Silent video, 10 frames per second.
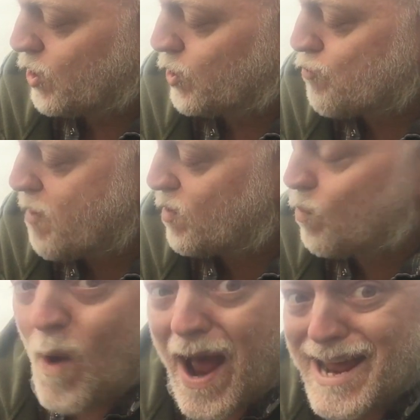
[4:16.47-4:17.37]
You run
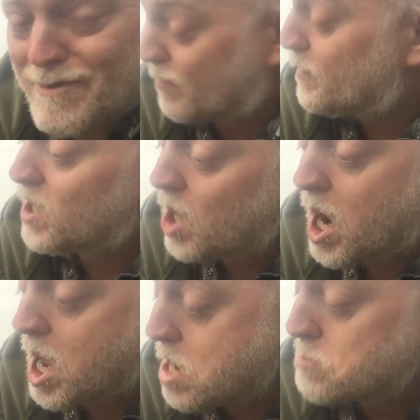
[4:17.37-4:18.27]
away from a
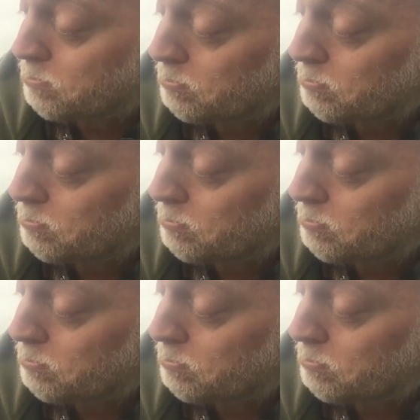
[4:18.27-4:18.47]
liar.